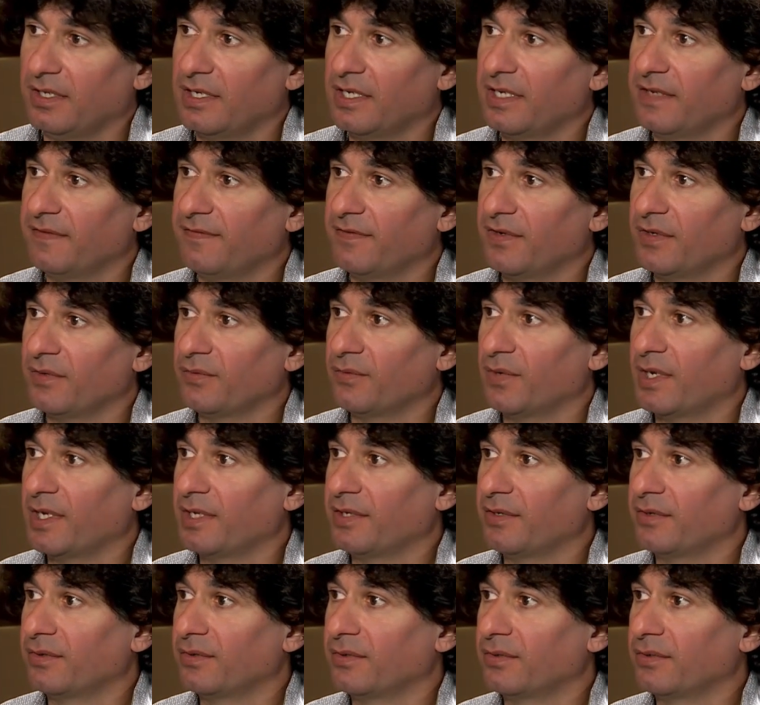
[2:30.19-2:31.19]
Even
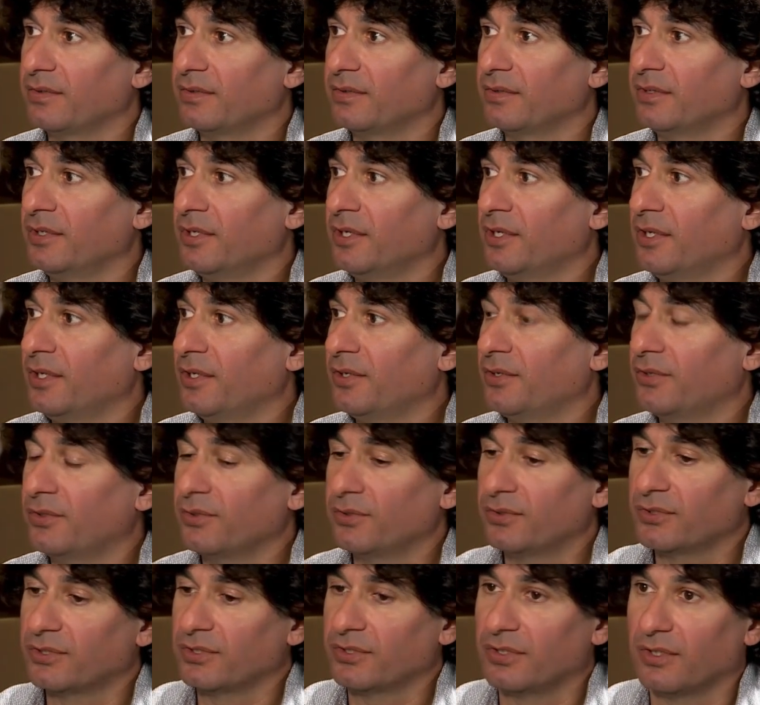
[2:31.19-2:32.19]
when you
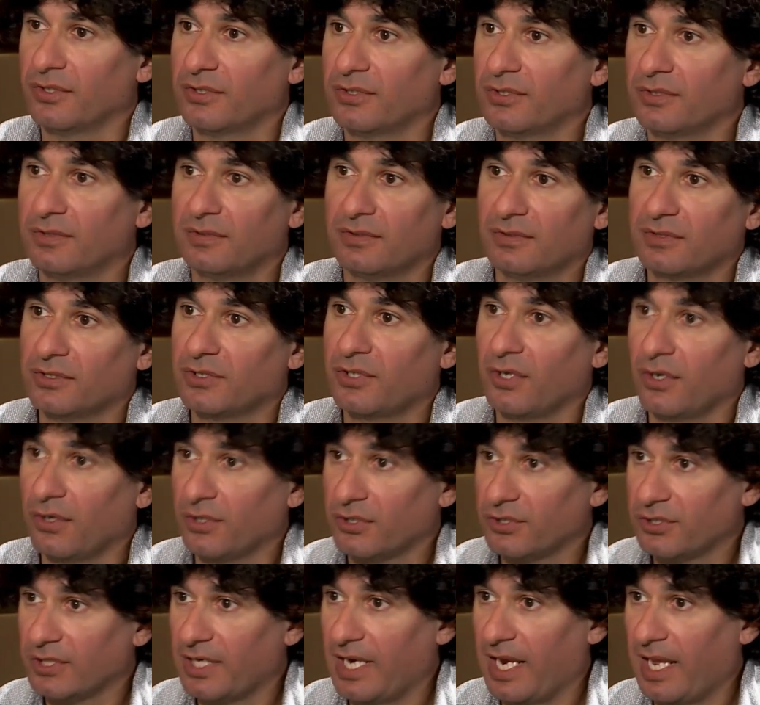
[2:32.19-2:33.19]
use a
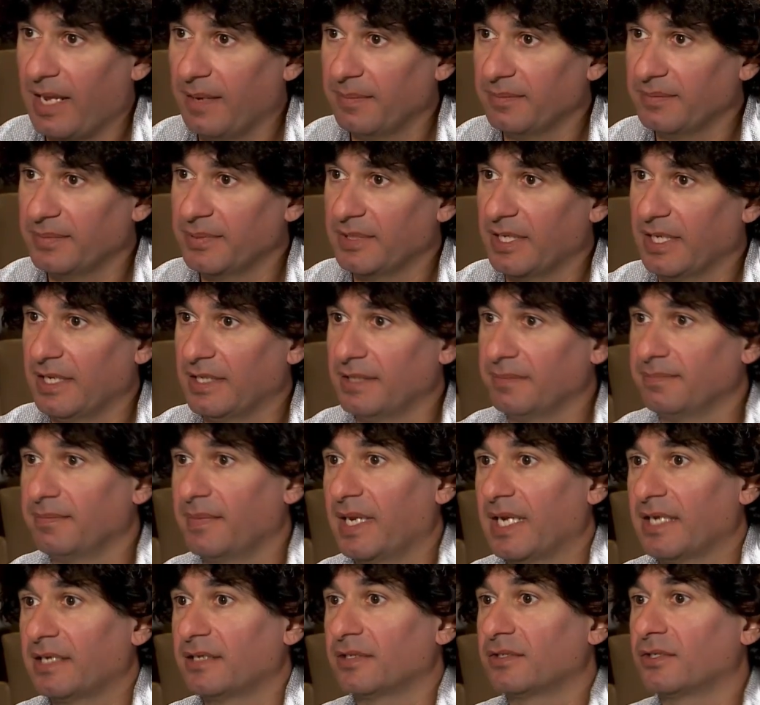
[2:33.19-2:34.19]
torch lamp and
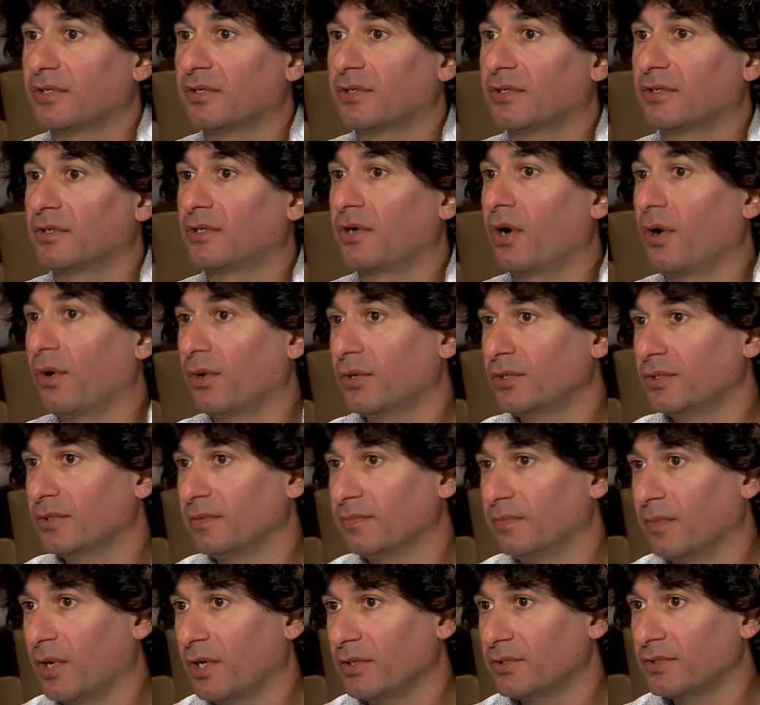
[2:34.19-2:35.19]
make code,
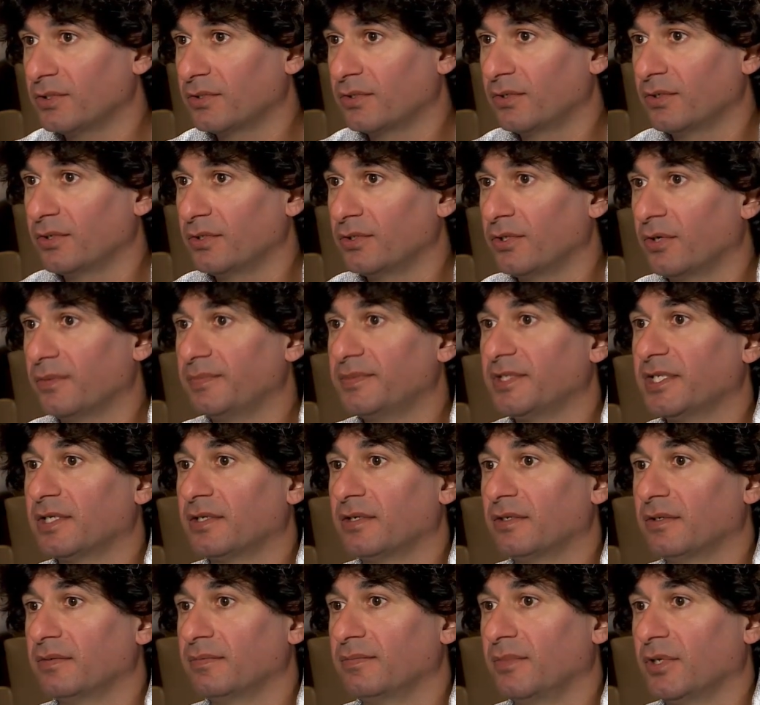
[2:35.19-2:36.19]
Morse code,
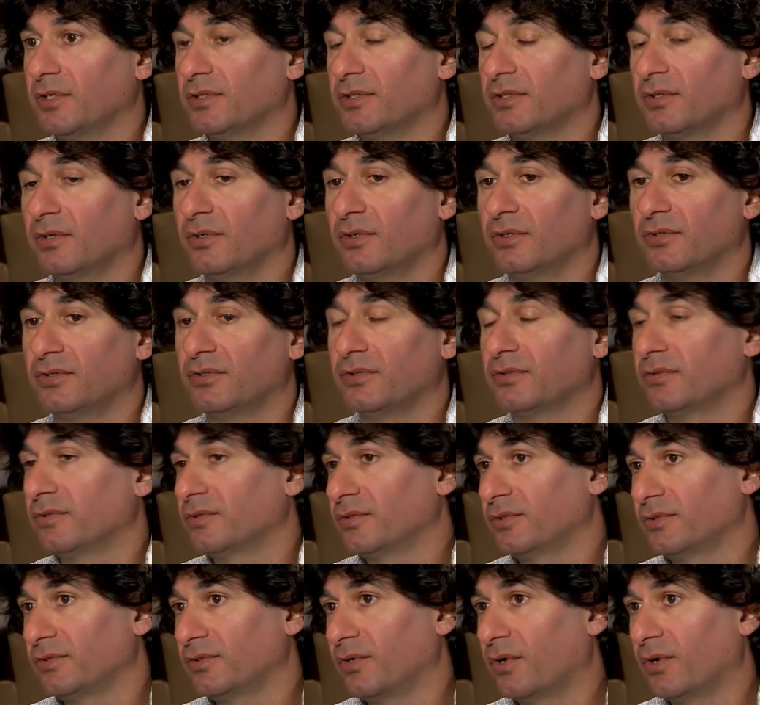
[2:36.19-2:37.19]
optical Morse code,
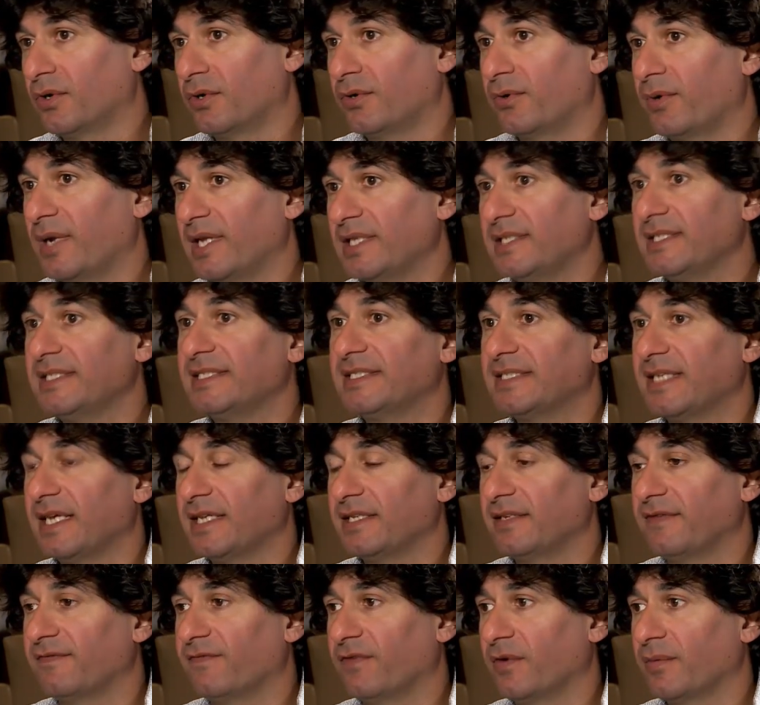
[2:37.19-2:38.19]
you already
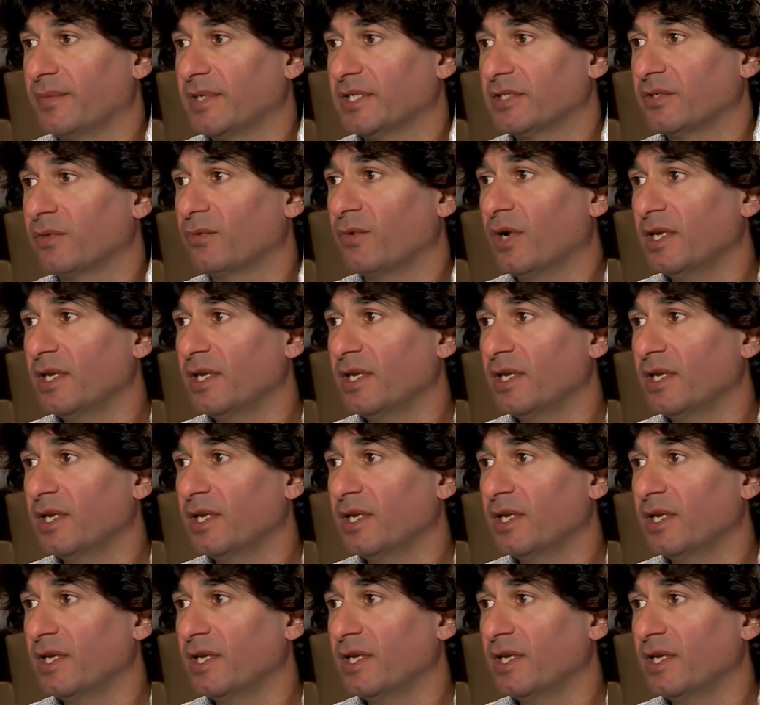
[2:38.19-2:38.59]
send information.